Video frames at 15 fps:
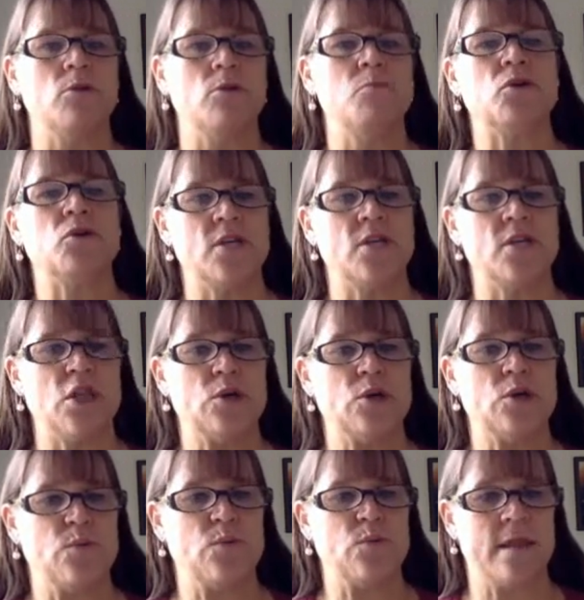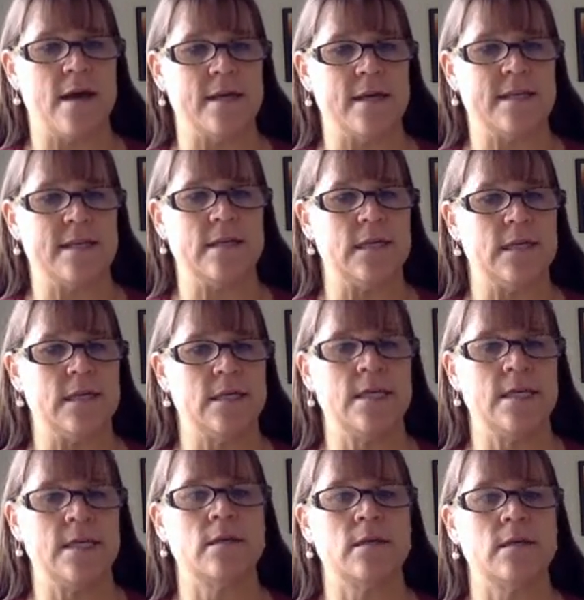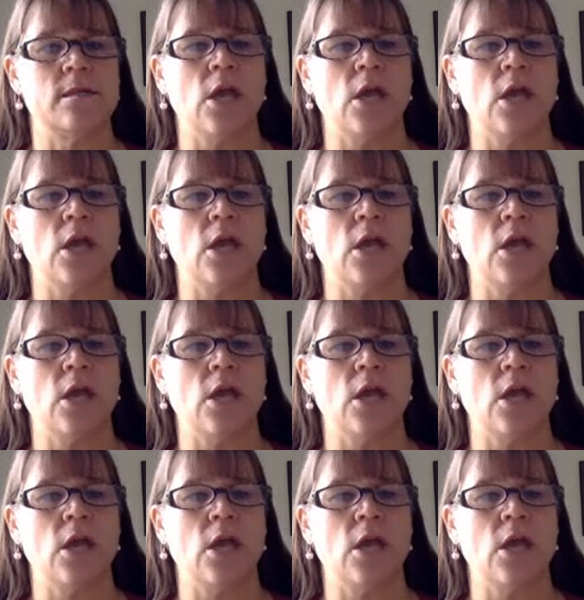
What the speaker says: You'll see those with statistics.